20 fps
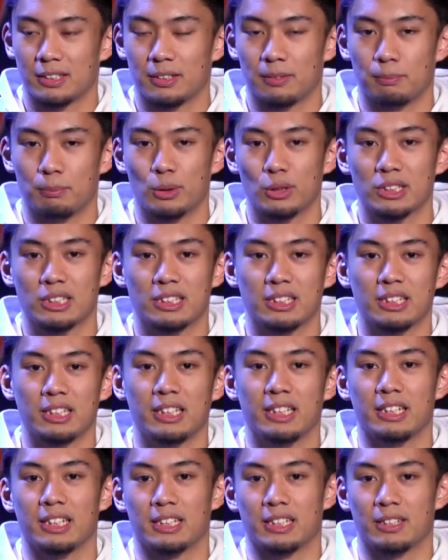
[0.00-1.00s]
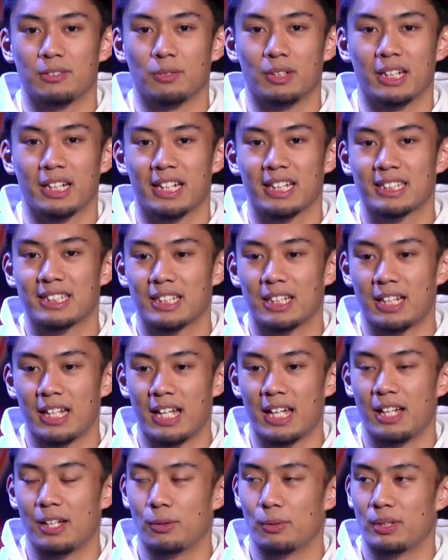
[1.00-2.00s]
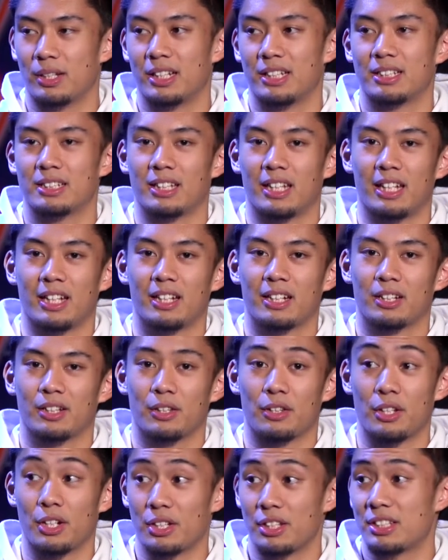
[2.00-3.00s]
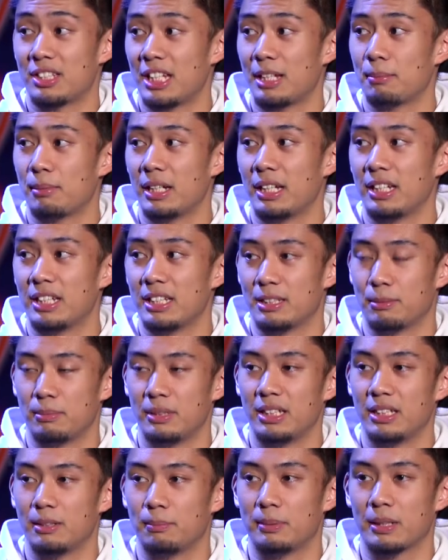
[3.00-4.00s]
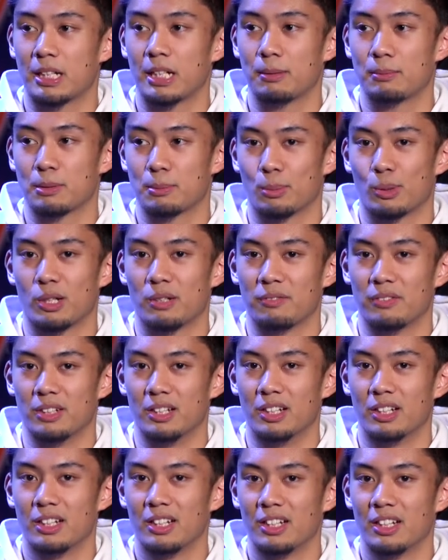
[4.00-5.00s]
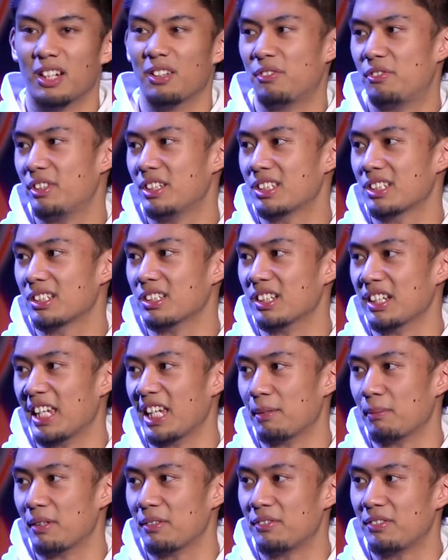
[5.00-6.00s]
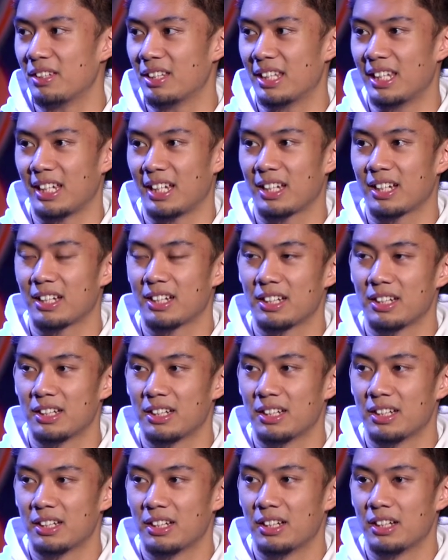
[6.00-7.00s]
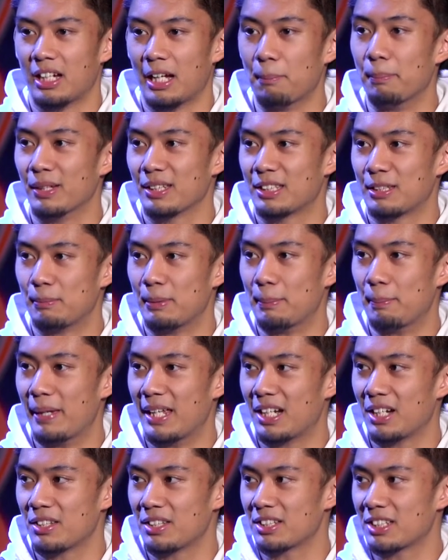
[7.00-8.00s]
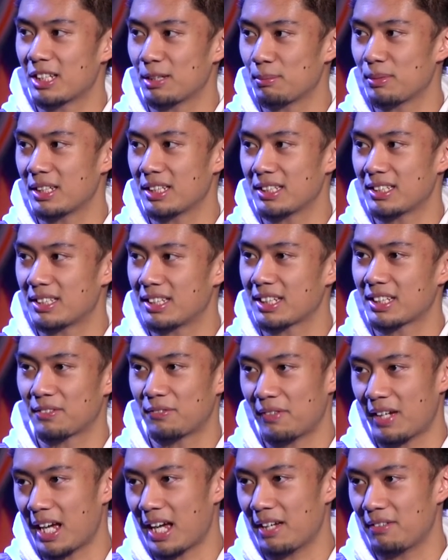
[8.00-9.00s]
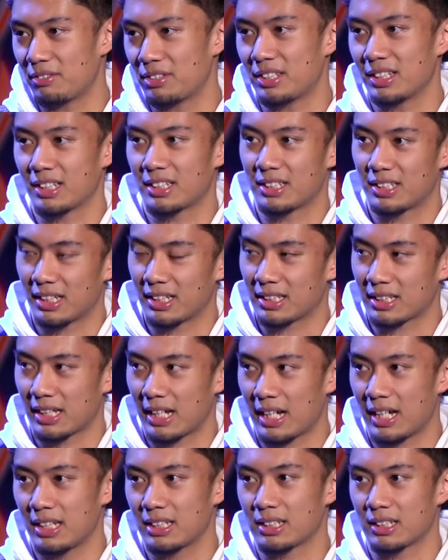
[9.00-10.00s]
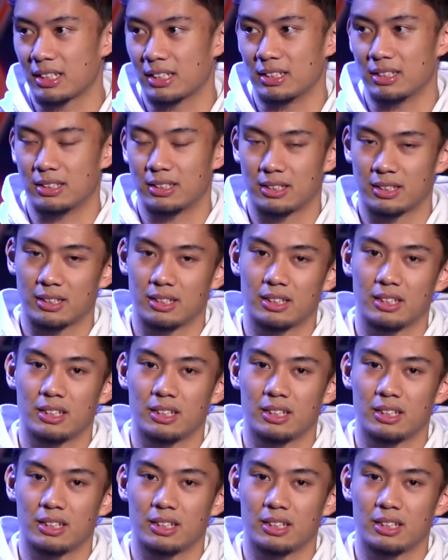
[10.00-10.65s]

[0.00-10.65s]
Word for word: mostly when it gets to that, when it's like they're the same height as me, it becomes more of a, a physical game. I feel like mm-hmm. I'm built a bit better than some of the six five, six six guys because